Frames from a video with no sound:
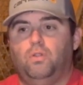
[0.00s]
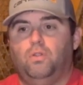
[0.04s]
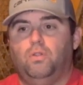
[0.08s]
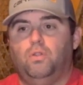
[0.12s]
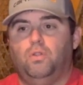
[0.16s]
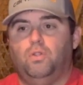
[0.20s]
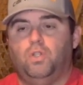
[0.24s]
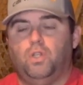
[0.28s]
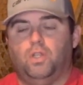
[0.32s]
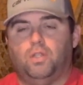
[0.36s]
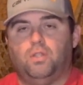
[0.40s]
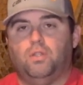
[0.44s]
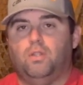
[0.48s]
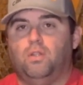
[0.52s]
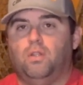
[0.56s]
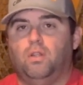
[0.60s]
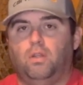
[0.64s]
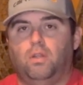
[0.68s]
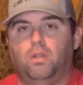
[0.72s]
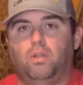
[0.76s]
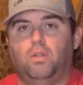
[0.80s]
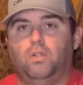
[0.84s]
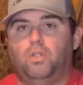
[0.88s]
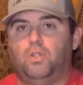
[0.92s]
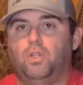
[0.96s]
just
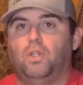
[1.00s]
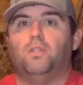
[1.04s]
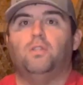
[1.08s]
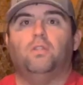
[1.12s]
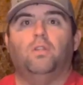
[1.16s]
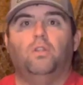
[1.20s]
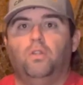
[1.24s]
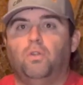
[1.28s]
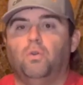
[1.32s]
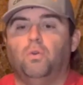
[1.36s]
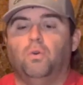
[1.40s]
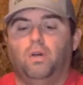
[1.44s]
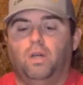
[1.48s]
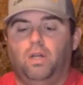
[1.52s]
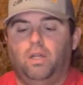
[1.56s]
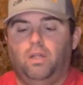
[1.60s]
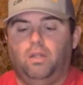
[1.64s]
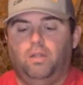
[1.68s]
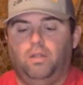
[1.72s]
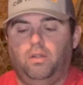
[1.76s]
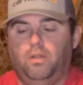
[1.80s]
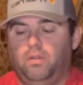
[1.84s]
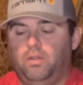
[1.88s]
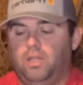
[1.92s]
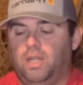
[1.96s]
to do it.
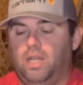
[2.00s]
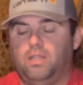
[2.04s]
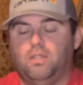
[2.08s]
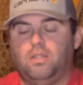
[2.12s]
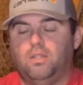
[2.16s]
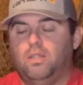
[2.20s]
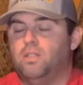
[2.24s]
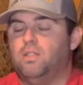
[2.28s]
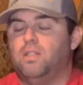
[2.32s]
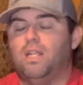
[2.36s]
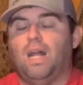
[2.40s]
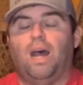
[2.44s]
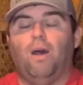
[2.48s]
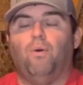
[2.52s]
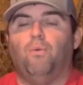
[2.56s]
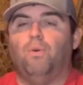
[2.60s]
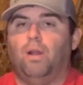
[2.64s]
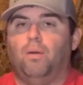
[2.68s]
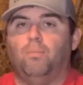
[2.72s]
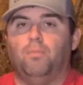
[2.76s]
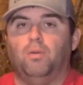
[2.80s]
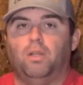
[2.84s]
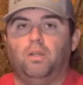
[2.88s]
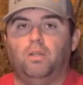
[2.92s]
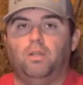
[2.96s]
That's just not what I'm
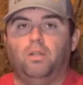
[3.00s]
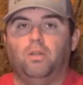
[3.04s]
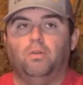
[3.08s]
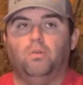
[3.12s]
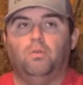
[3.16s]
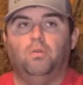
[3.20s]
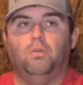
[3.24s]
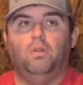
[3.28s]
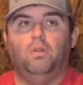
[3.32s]
going to do.